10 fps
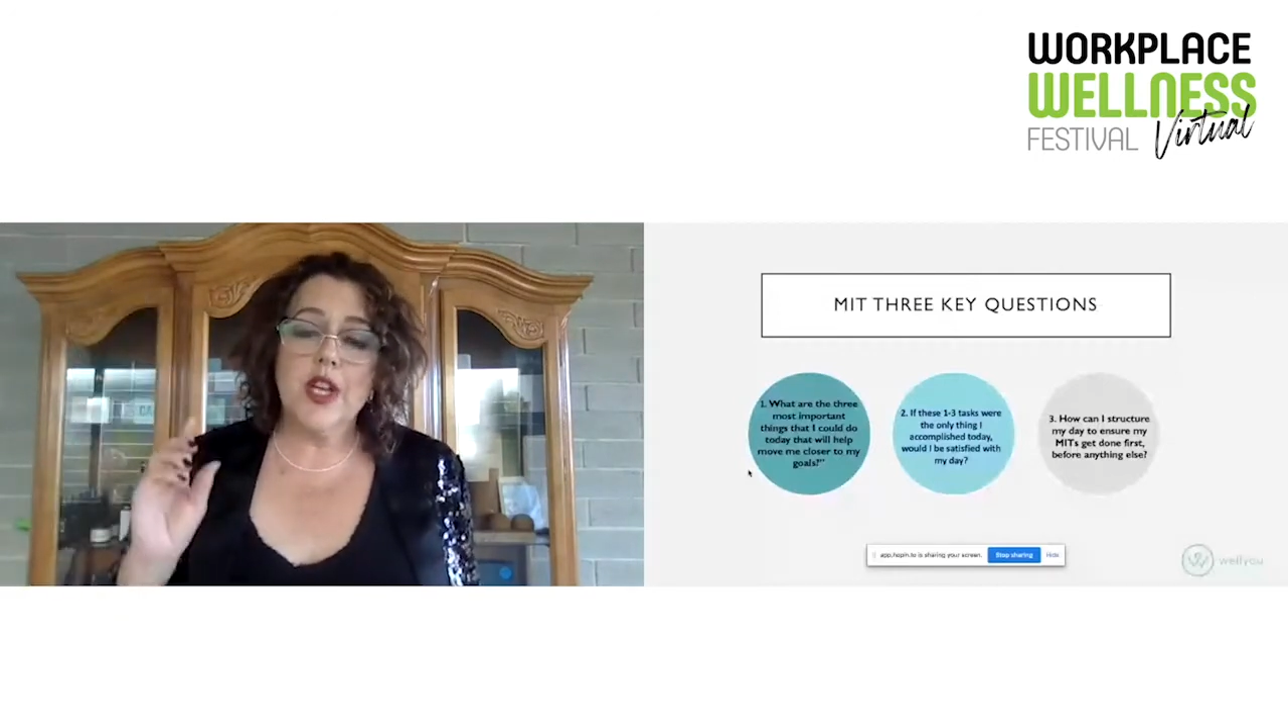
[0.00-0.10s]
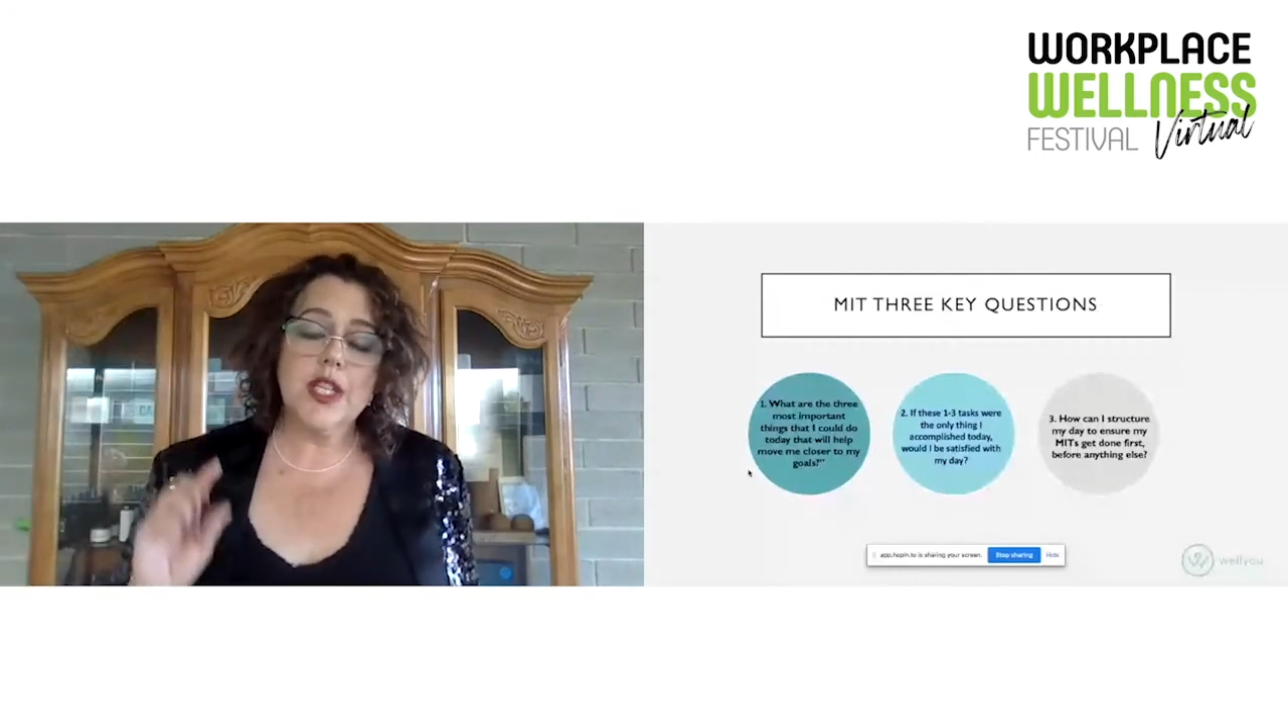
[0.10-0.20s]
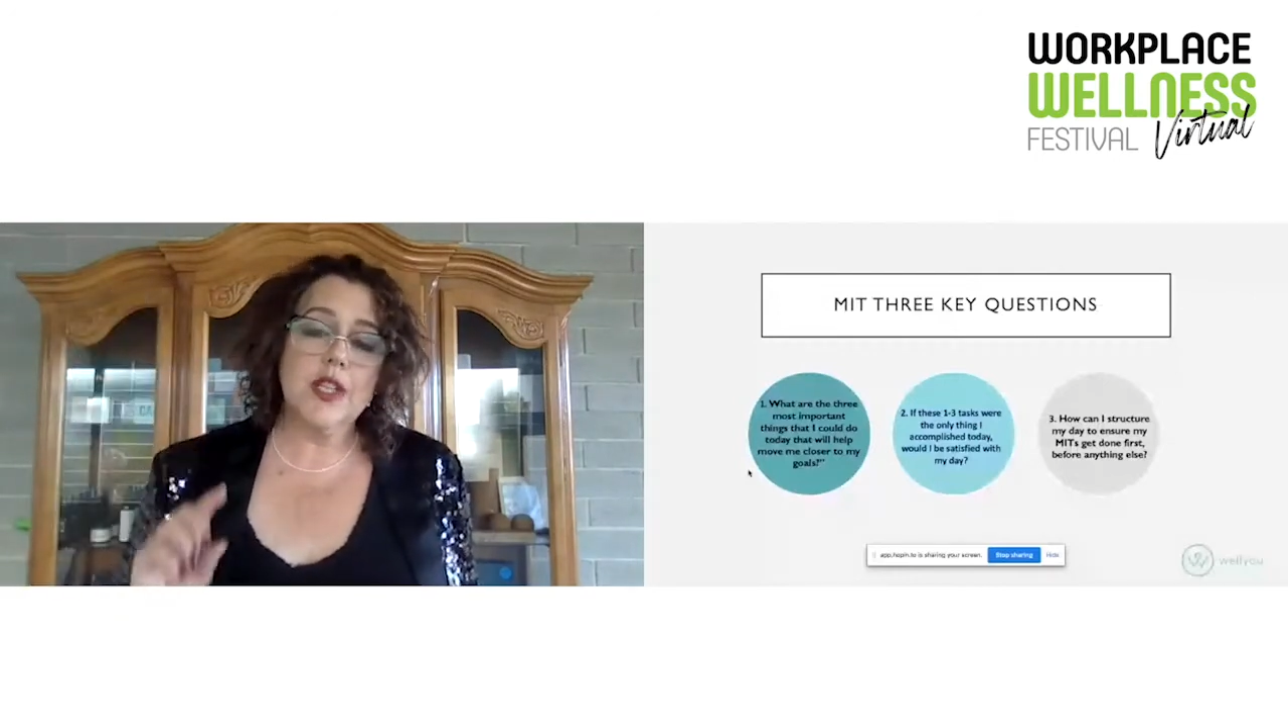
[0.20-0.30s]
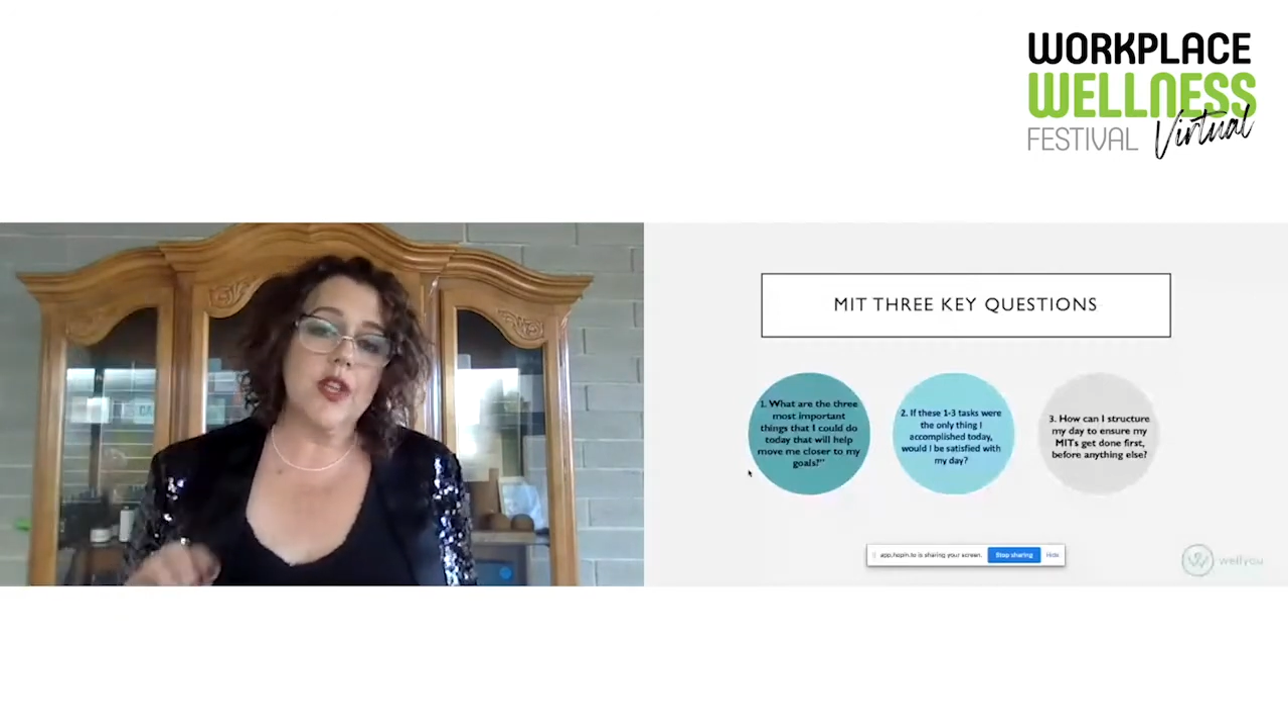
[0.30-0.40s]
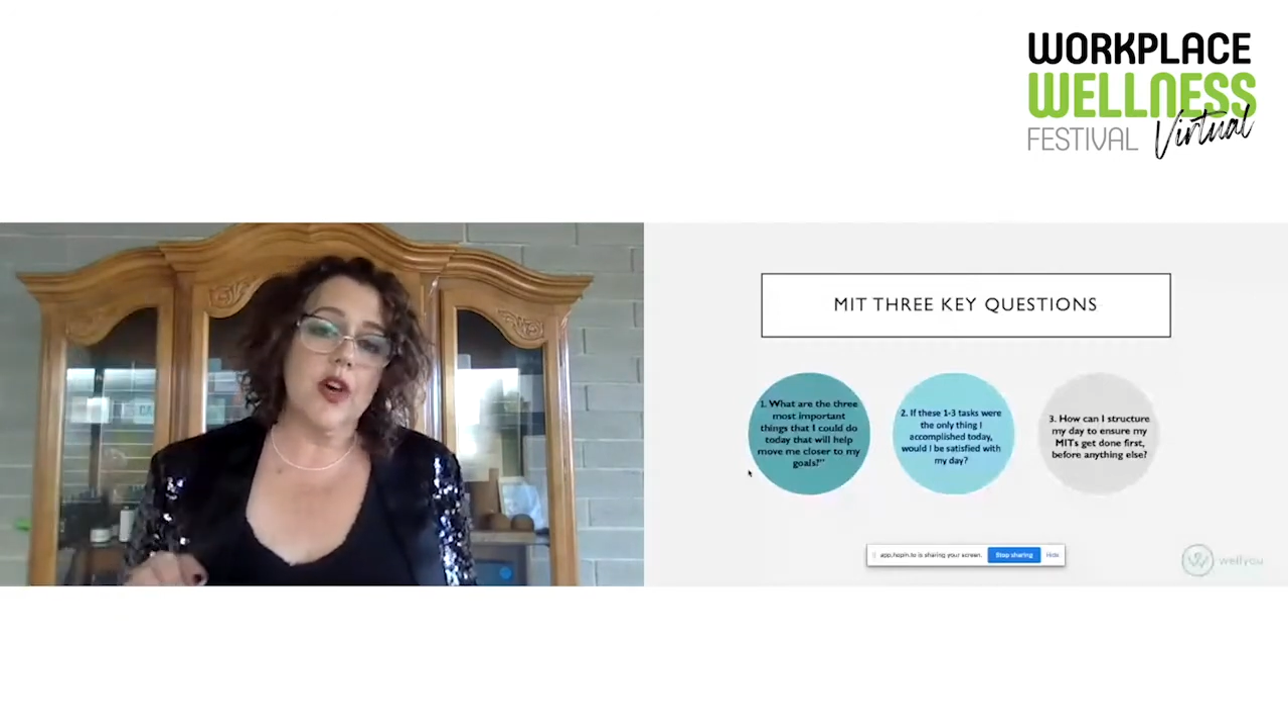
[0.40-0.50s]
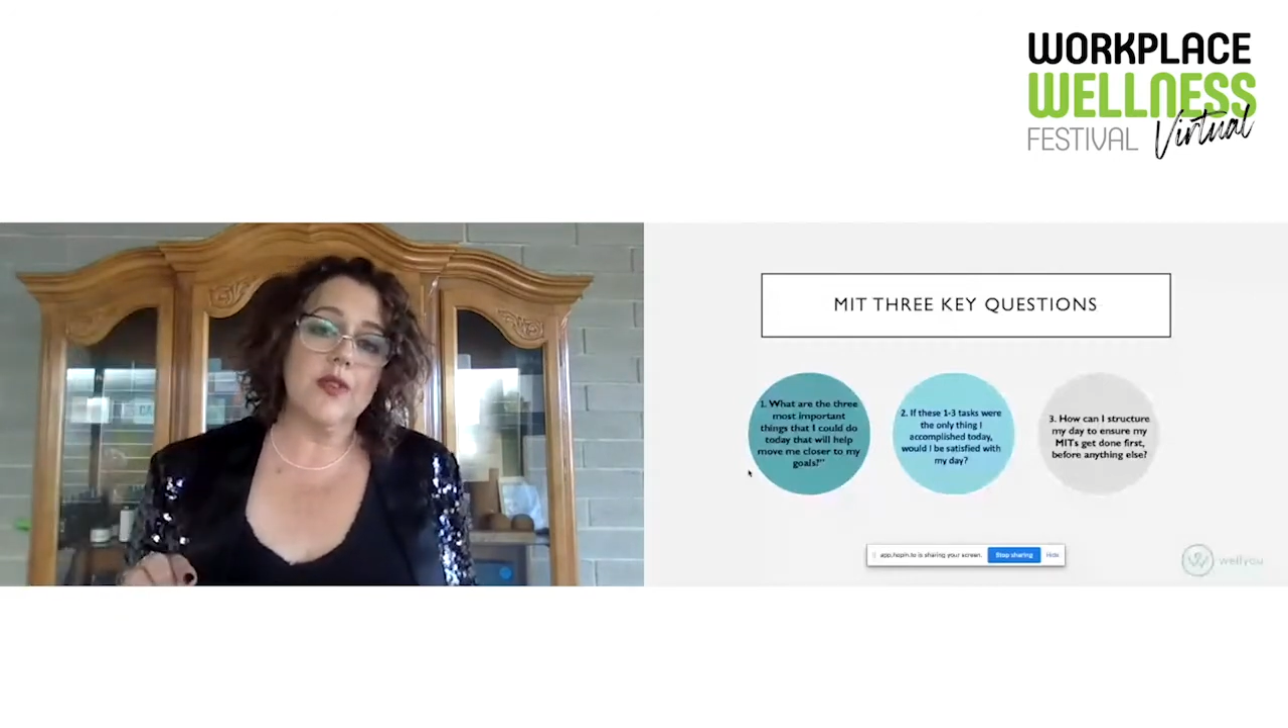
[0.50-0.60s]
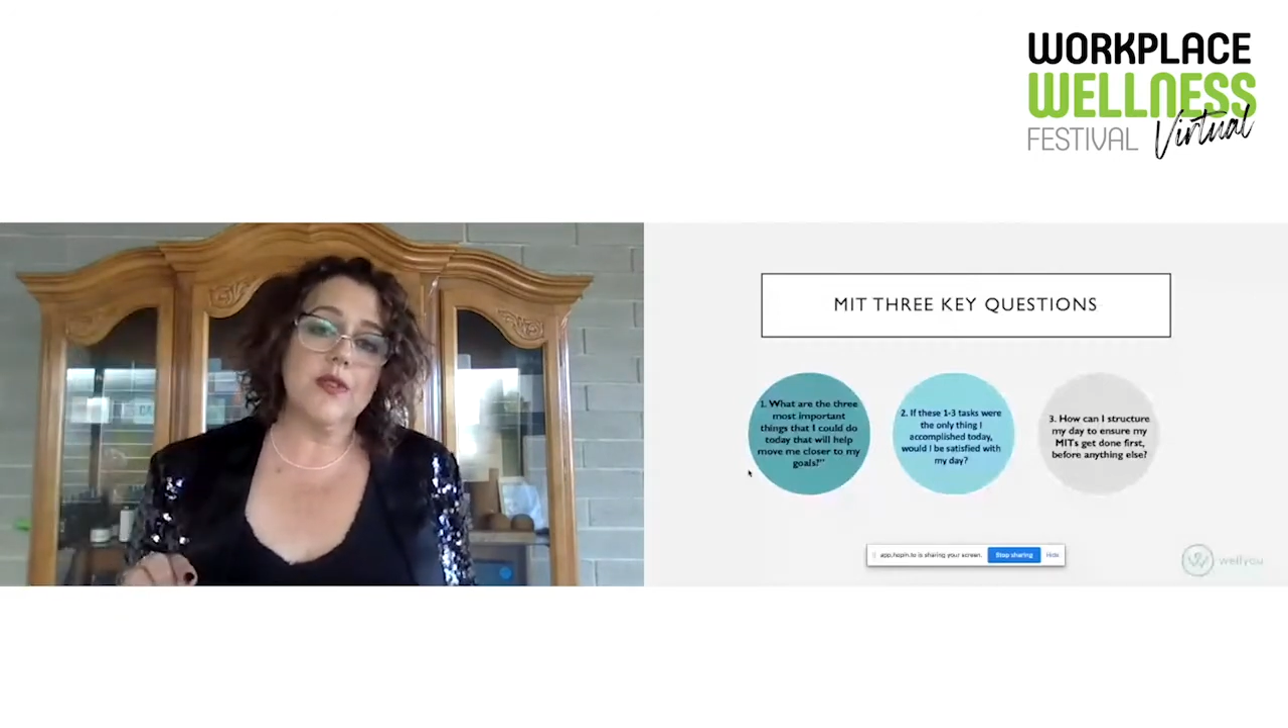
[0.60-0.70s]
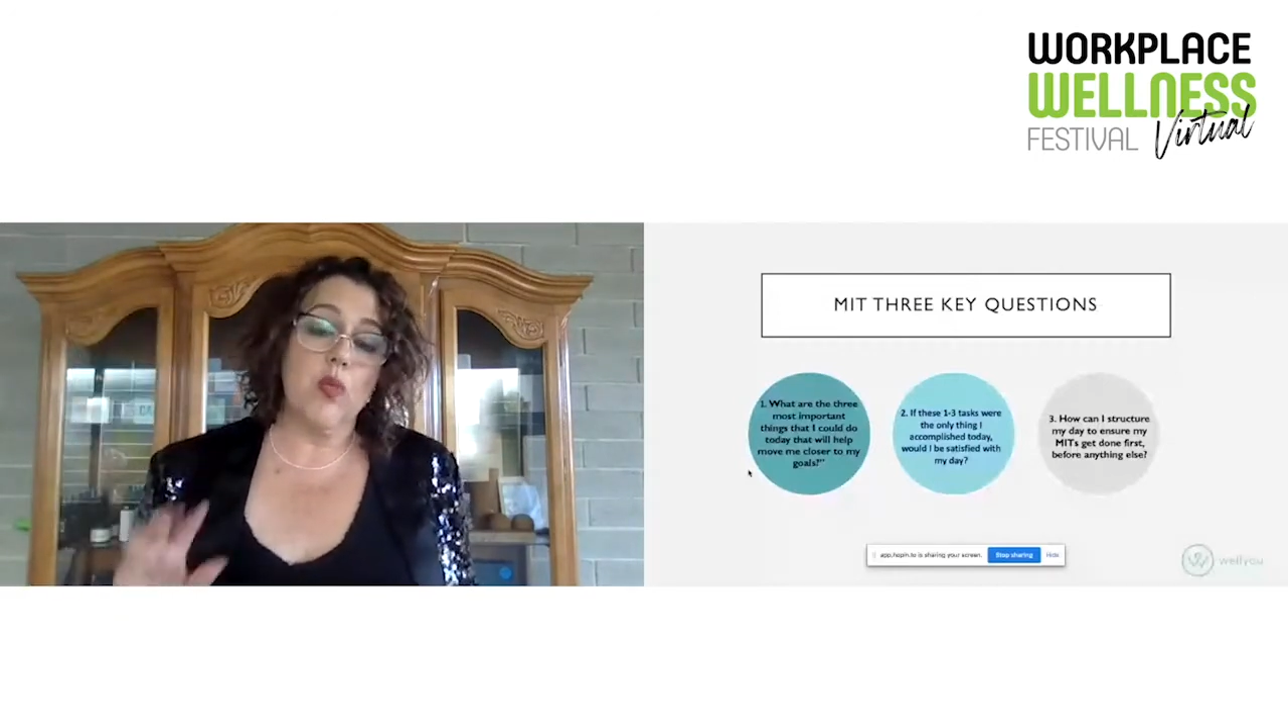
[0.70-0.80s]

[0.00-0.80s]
did those